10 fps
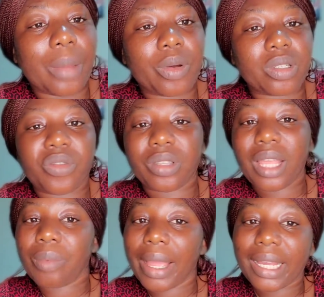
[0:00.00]
Because if you
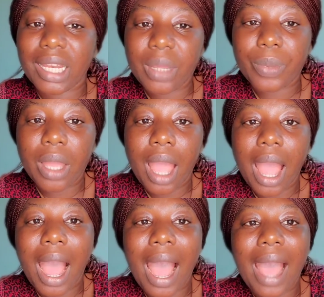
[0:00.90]
take my clip
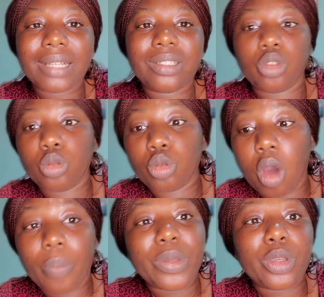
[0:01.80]
and you
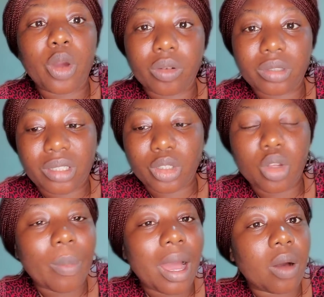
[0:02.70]
go beyond the
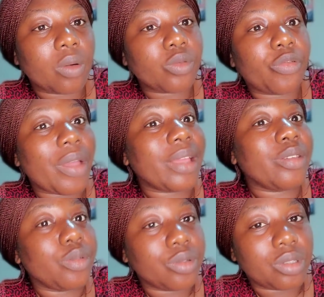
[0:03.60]
normal fair
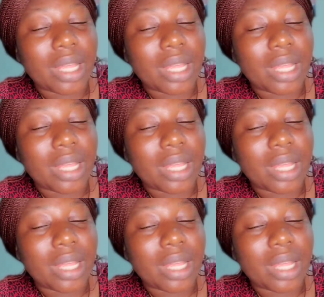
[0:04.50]
use,